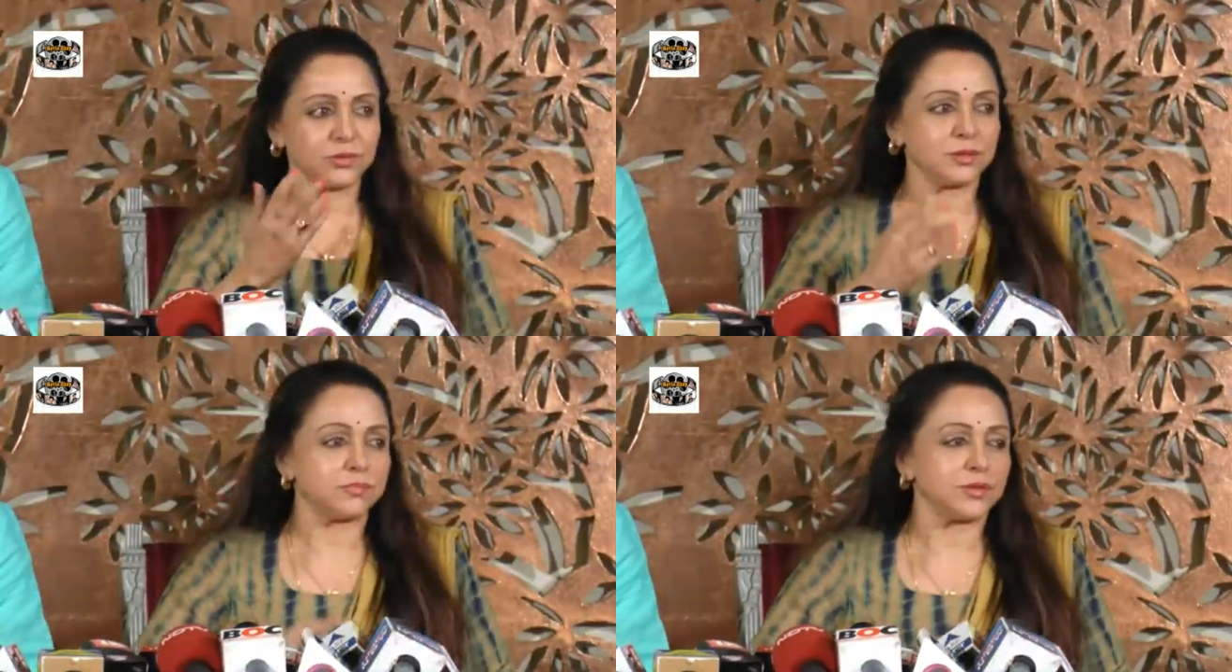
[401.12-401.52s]
of
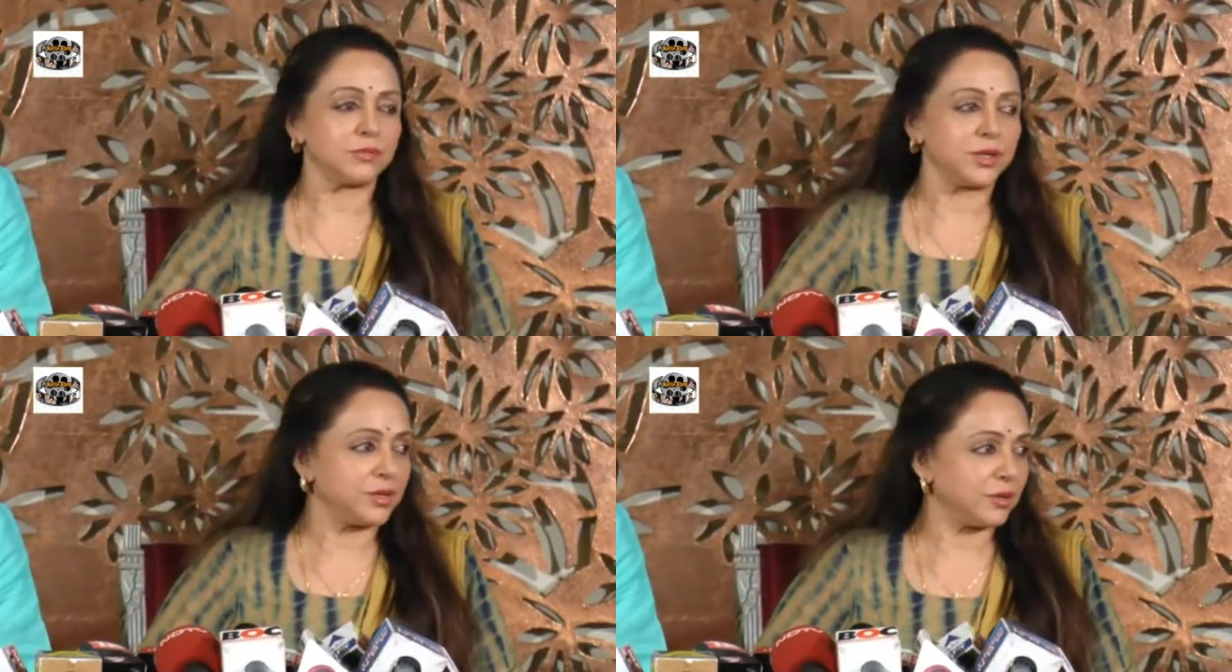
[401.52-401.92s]
the
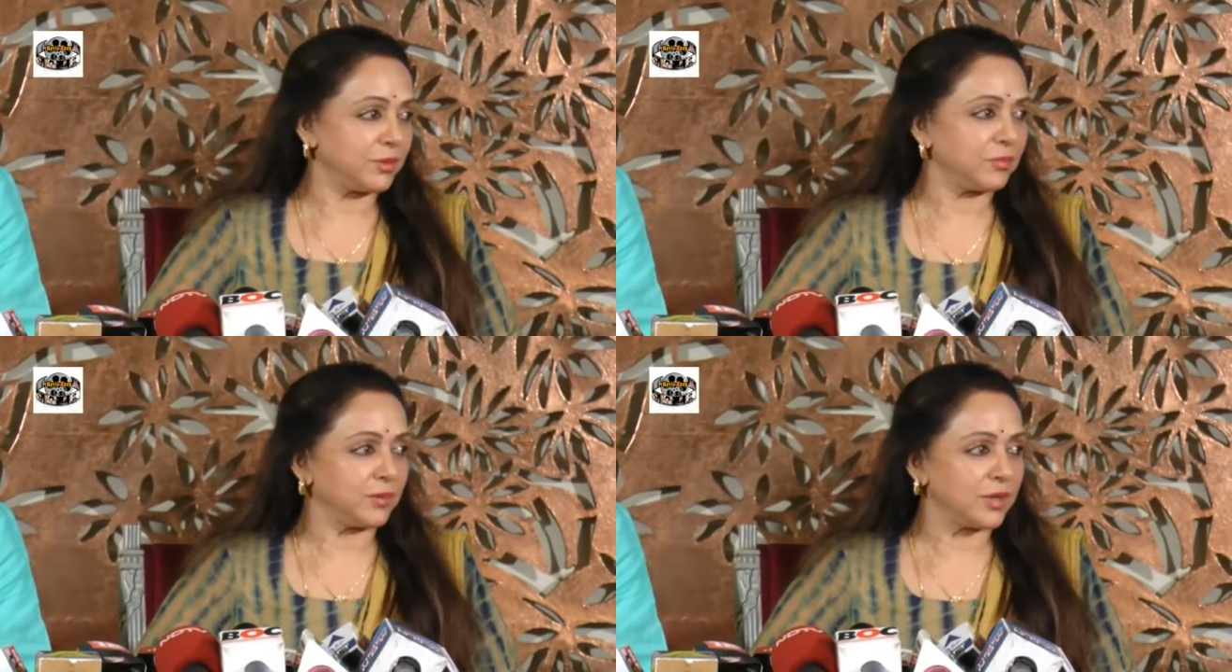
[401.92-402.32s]
media
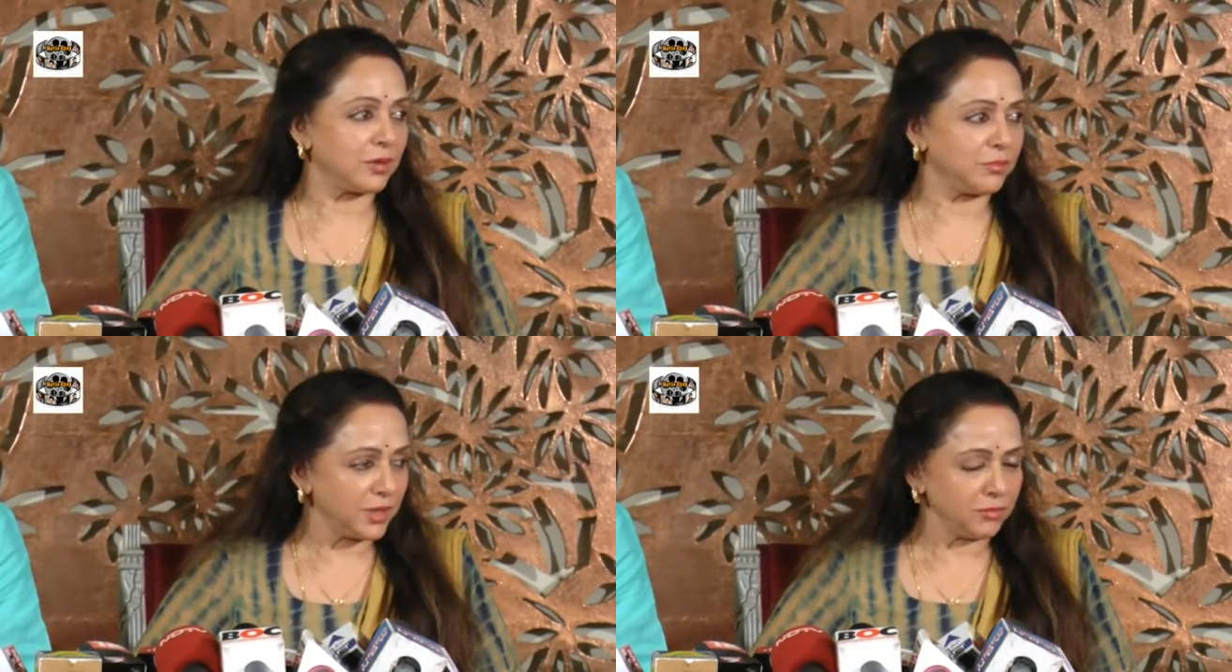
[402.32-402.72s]
people
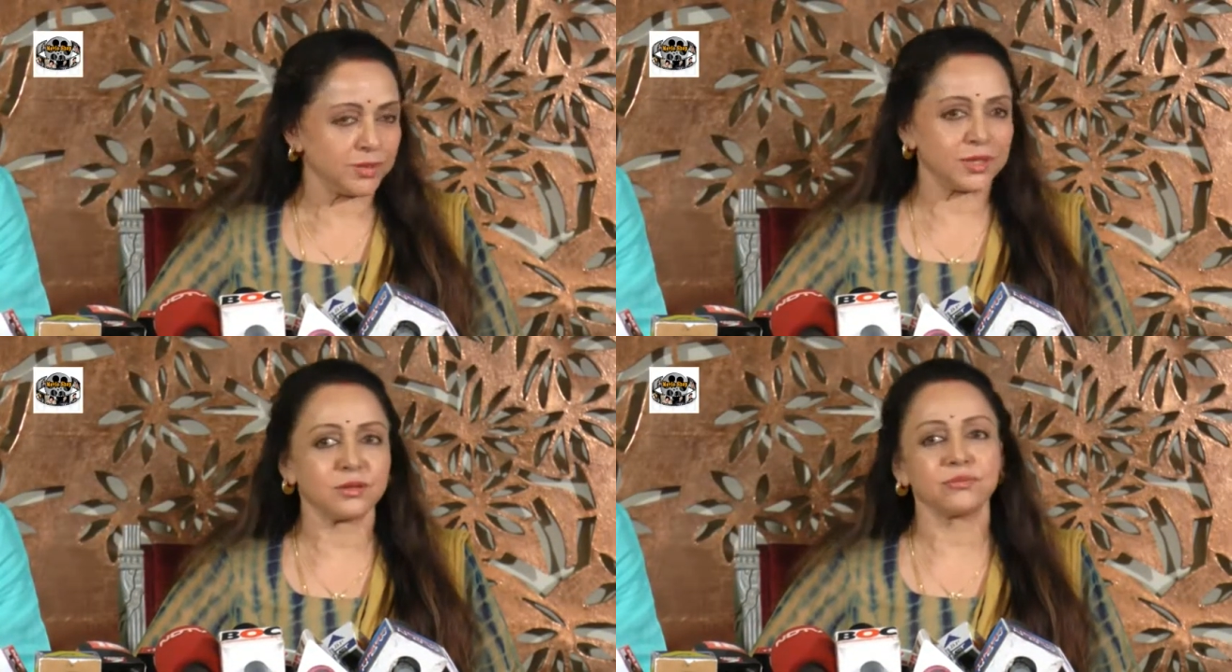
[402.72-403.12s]
have been
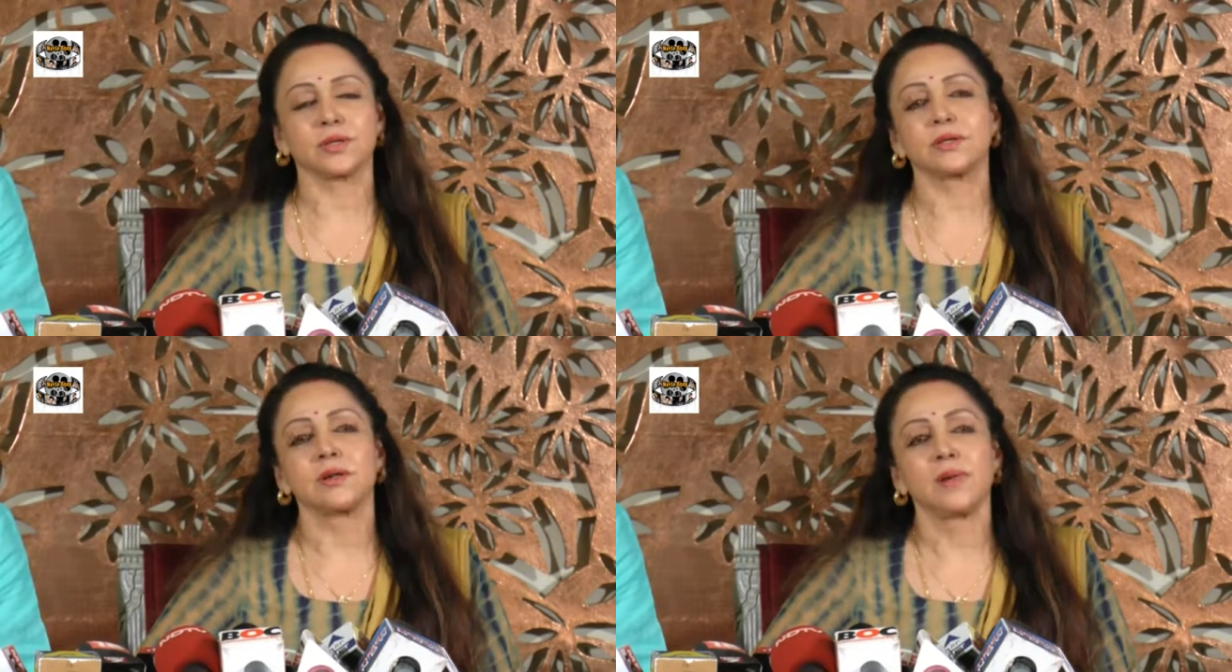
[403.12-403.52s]
part of
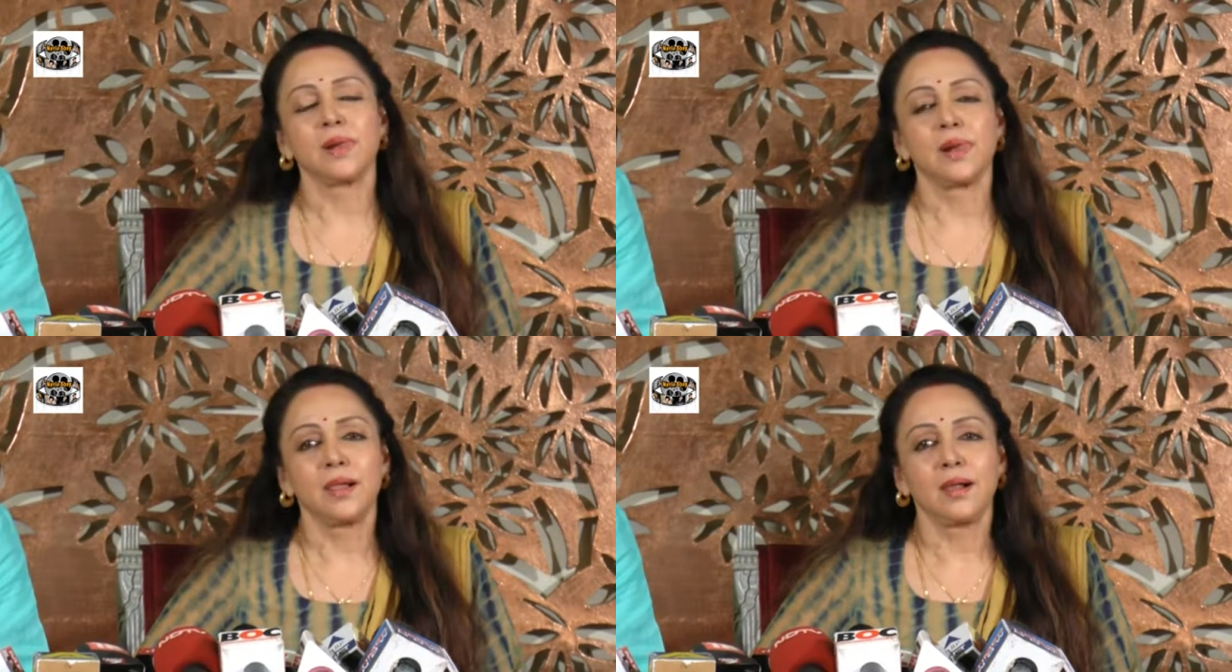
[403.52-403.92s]
it.
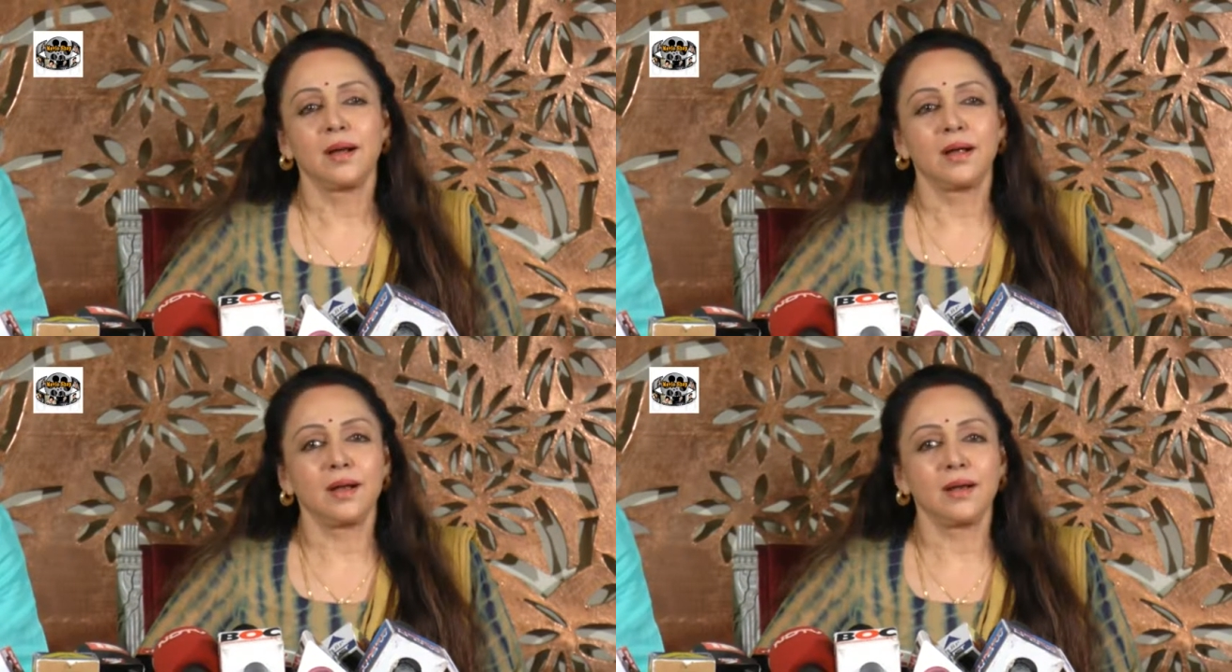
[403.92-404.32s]

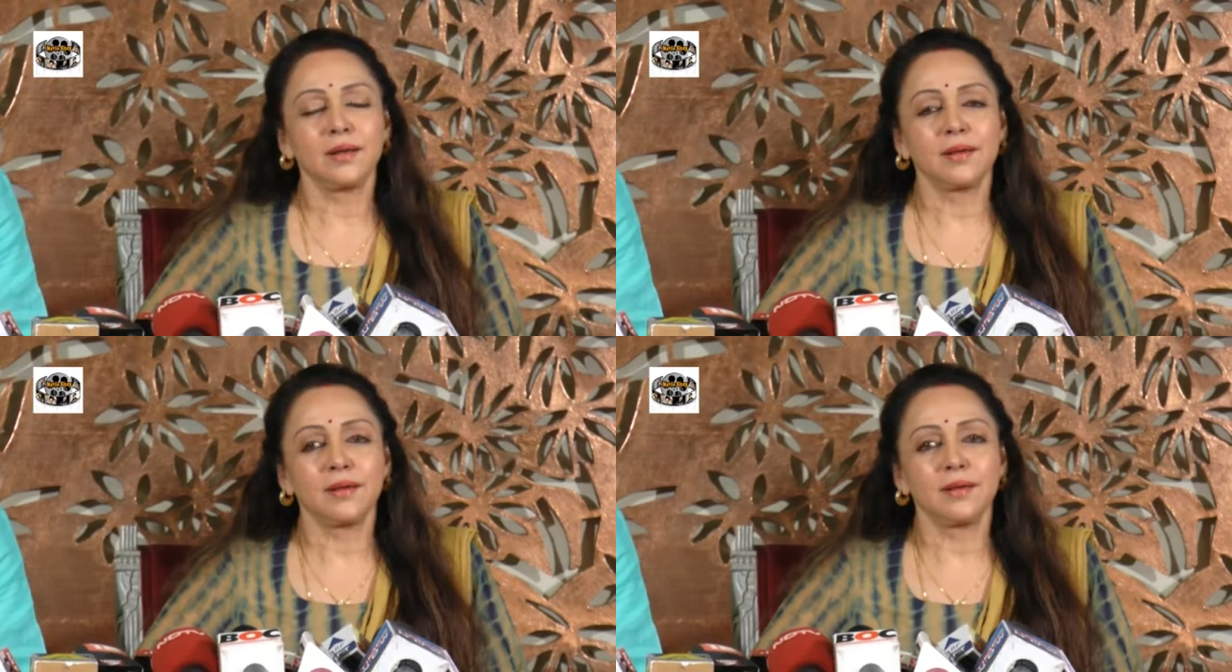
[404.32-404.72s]

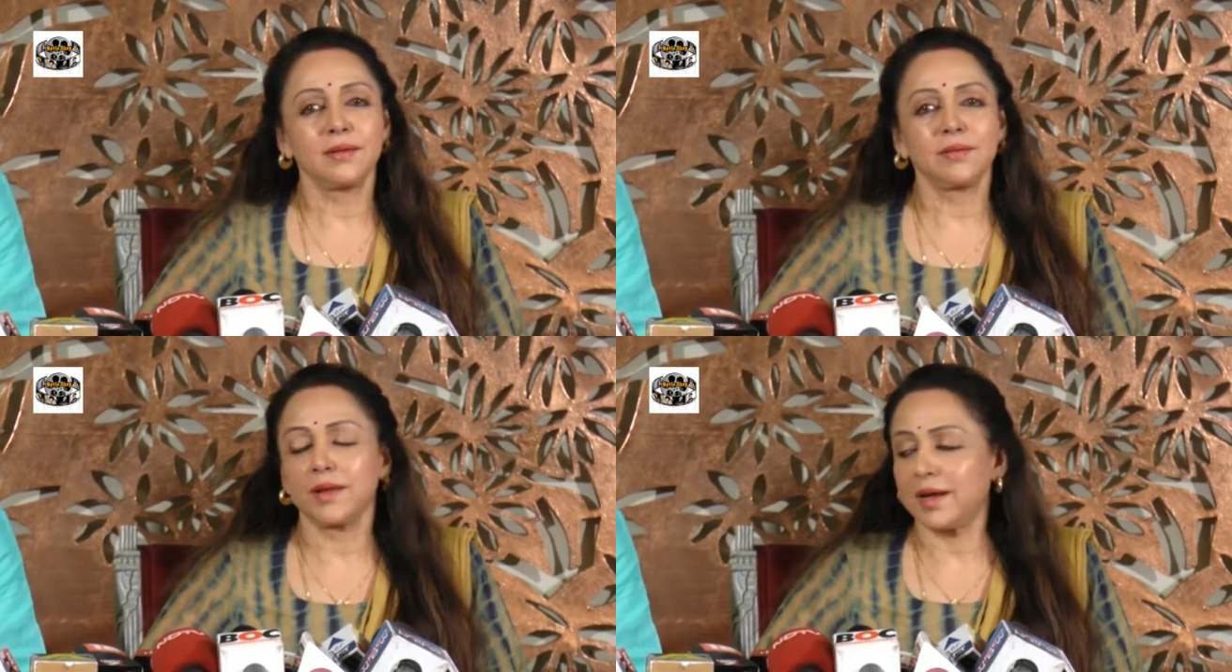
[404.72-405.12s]
And
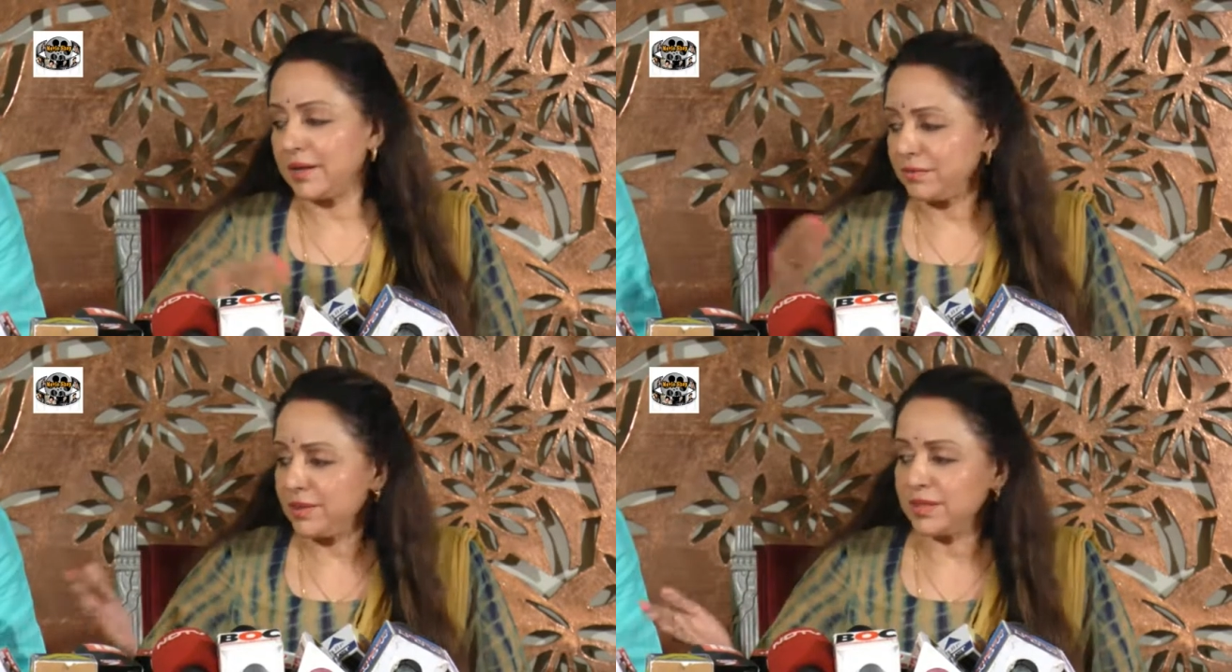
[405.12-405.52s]

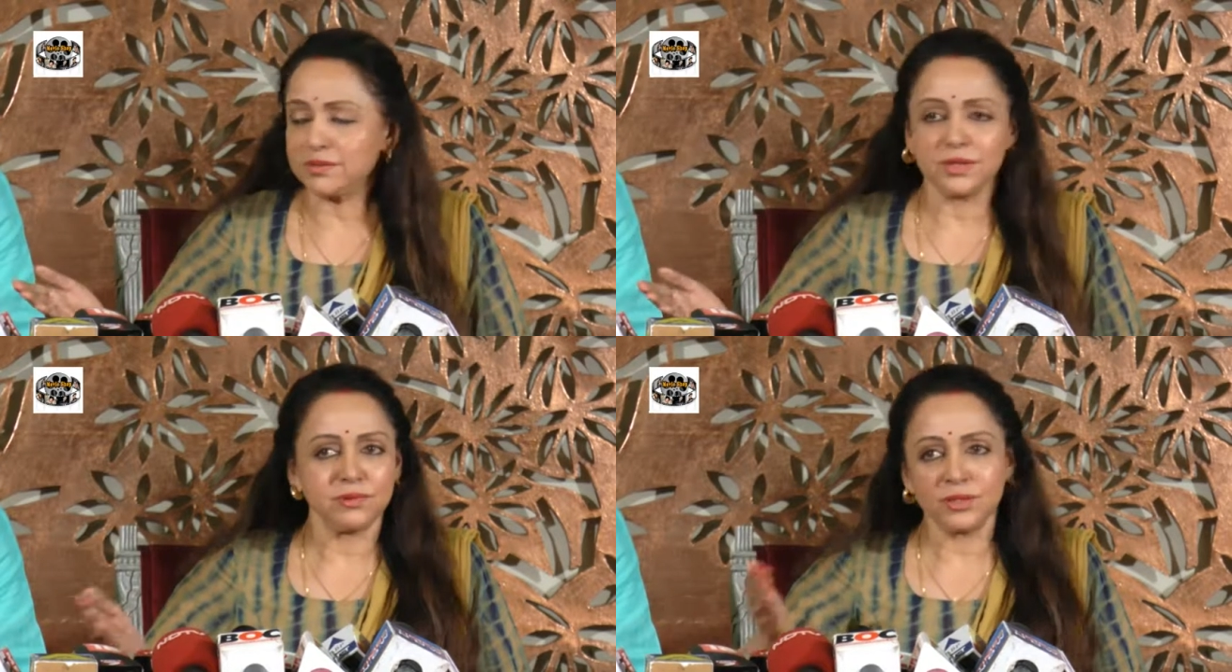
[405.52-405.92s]
as he has
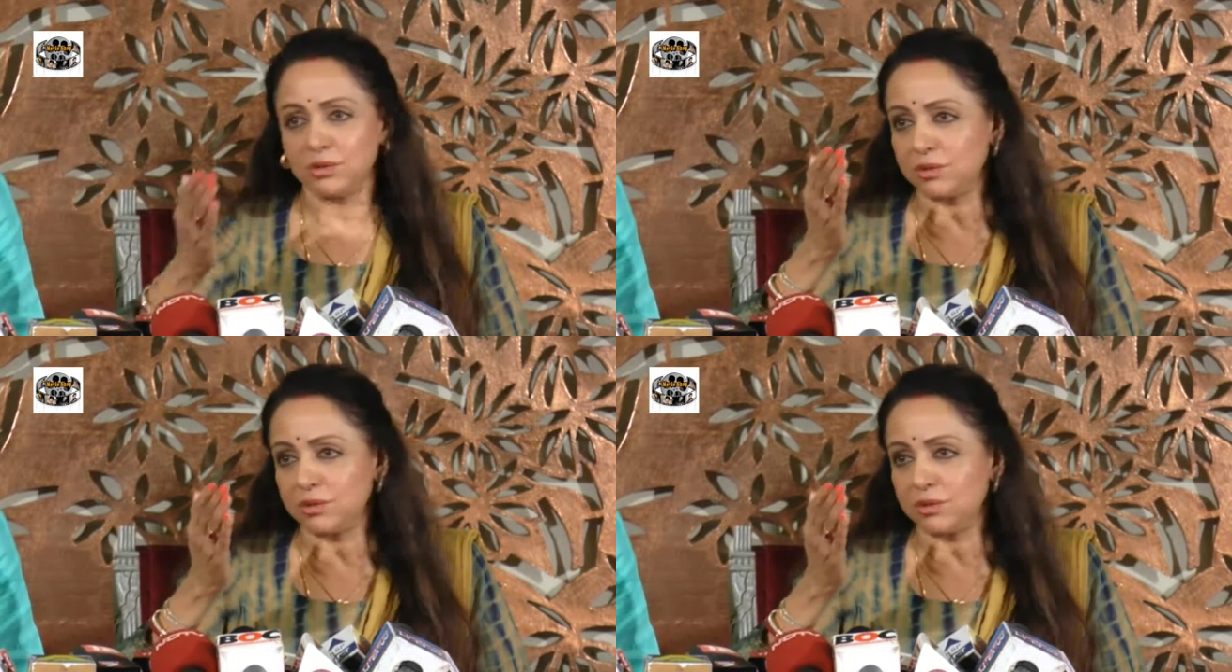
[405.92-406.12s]
given the